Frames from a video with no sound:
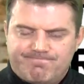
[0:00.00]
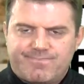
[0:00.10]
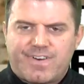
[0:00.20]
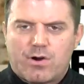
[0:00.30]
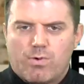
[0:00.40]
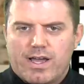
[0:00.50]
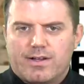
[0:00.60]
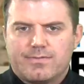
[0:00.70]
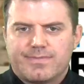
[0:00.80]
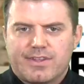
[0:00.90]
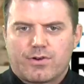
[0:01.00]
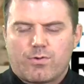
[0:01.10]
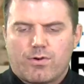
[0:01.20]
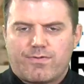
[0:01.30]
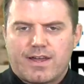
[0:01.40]
fare well in their
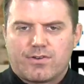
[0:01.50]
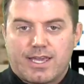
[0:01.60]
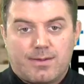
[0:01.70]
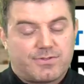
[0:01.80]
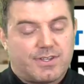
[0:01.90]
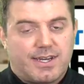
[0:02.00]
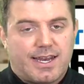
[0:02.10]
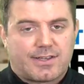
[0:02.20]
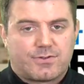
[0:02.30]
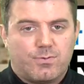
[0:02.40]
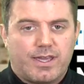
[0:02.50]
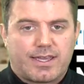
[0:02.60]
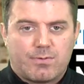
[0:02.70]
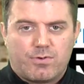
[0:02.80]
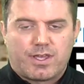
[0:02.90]
quarterfinal games next week,
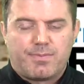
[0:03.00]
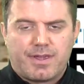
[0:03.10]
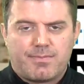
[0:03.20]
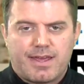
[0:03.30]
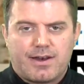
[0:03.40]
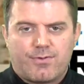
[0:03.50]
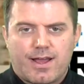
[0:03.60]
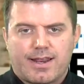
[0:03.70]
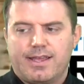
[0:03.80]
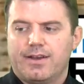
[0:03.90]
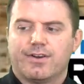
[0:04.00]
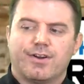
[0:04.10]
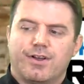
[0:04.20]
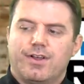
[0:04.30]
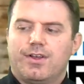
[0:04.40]
and we'll keep you updated right
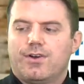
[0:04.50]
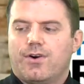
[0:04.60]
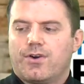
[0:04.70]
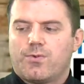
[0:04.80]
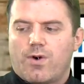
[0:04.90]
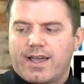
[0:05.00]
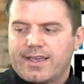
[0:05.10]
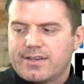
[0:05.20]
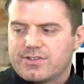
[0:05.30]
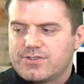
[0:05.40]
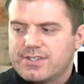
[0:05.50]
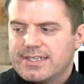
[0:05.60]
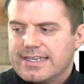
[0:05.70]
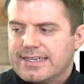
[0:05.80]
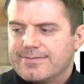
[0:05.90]
here on YHC.
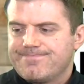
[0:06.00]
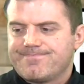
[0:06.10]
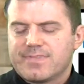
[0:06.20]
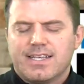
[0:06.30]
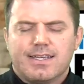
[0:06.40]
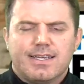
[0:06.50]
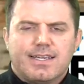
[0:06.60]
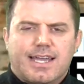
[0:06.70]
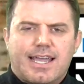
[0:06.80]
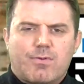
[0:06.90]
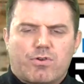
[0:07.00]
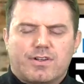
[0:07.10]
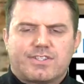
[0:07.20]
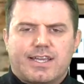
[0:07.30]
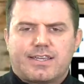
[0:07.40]
And we're
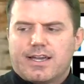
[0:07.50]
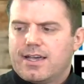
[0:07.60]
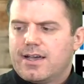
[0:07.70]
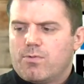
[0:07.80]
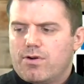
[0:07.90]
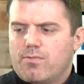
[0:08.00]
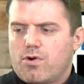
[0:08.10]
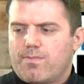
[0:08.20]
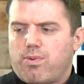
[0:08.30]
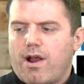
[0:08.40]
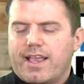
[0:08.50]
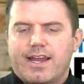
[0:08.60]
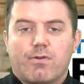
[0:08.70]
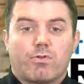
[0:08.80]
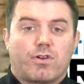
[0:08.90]
going to take one more break
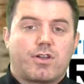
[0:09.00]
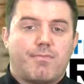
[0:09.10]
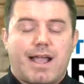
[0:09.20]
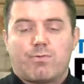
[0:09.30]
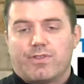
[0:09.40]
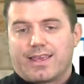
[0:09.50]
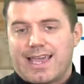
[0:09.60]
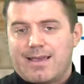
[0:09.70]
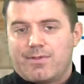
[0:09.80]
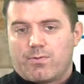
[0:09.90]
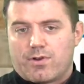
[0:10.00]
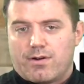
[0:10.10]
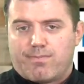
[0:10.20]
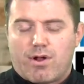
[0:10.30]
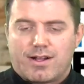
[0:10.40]
here. We're going to come back with a game that we're going
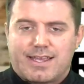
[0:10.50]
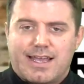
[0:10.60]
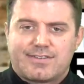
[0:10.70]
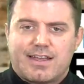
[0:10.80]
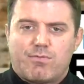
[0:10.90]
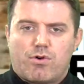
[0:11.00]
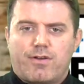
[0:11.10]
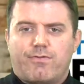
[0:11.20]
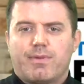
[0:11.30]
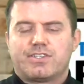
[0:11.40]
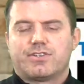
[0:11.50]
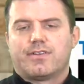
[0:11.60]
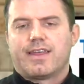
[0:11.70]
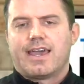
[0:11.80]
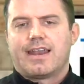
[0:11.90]
to broadcast, have more information on
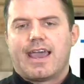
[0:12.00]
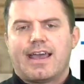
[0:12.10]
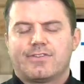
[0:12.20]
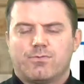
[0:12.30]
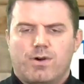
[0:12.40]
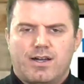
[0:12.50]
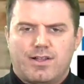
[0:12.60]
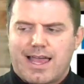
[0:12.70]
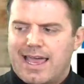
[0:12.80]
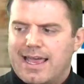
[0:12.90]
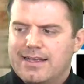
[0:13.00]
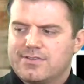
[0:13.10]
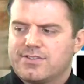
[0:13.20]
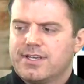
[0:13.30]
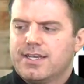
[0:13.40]
that, as well
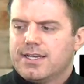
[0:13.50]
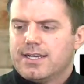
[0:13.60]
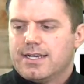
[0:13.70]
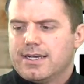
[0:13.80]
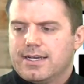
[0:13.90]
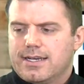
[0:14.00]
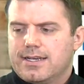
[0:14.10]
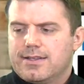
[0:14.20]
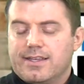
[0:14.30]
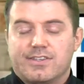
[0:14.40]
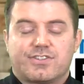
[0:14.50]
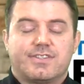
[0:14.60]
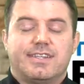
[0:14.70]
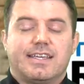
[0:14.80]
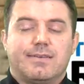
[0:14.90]
as
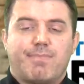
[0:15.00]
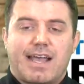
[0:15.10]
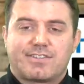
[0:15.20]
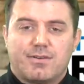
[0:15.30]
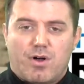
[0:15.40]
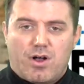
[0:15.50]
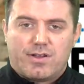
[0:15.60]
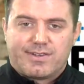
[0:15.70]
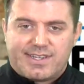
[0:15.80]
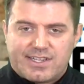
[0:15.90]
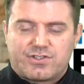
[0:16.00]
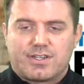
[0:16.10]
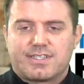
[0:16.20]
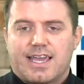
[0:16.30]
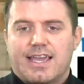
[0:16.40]
the basketball
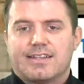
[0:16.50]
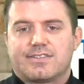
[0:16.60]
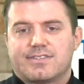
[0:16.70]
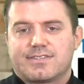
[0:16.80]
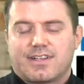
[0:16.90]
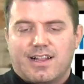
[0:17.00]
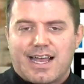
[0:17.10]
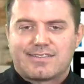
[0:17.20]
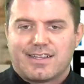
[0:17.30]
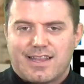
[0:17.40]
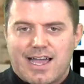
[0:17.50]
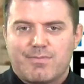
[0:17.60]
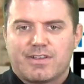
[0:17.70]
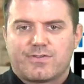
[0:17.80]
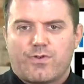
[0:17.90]
district and class
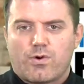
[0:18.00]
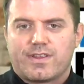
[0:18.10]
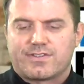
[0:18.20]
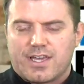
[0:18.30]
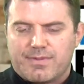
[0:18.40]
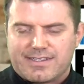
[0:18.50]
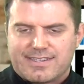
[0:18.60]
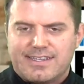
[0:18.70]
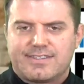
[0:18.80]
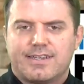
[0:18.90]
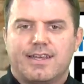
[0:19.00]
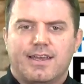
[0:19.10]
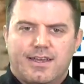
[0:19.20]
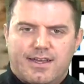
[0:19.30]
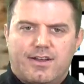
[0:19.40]
alignments for this coming season,
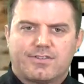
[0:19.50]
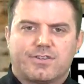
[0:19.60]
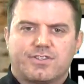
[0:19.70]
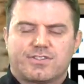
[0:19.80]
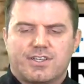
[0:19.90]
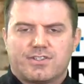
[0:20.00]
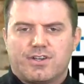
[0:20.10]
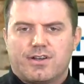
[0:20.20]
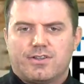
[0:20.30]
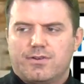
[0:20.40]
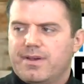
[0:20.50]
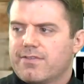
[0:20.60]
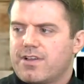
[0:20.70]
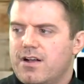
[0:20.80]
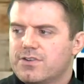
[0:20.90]
and also just touch on a little bit of college